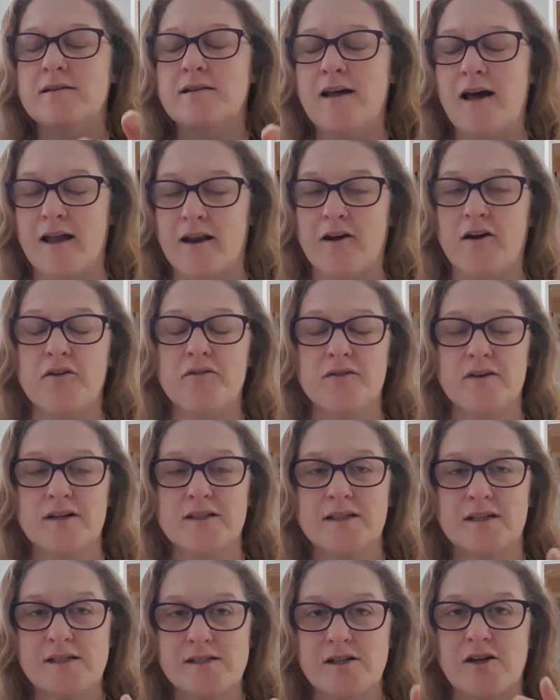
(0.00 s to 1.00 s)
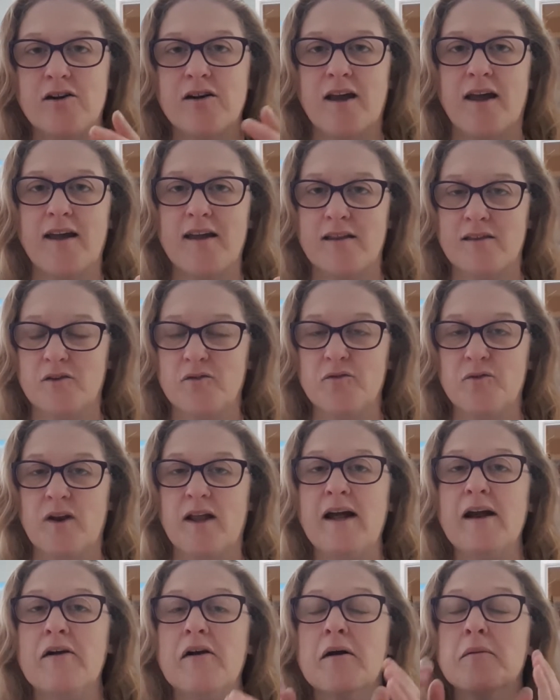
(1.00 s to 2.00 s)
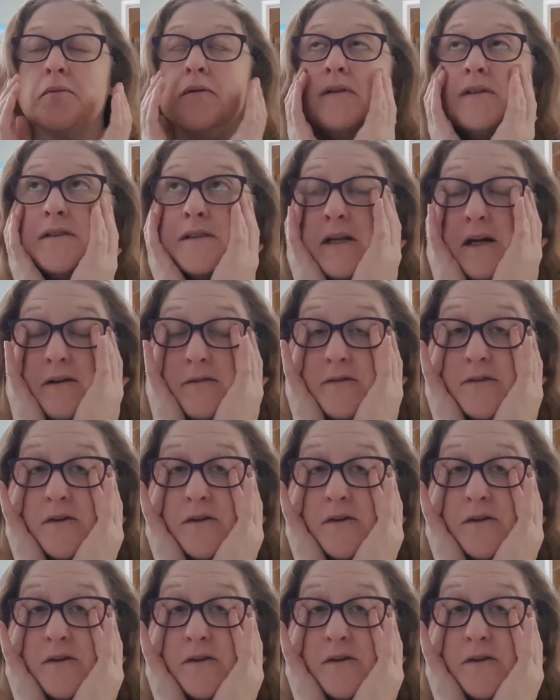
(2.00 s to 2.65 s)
then I find I start getting the flare up and stuff.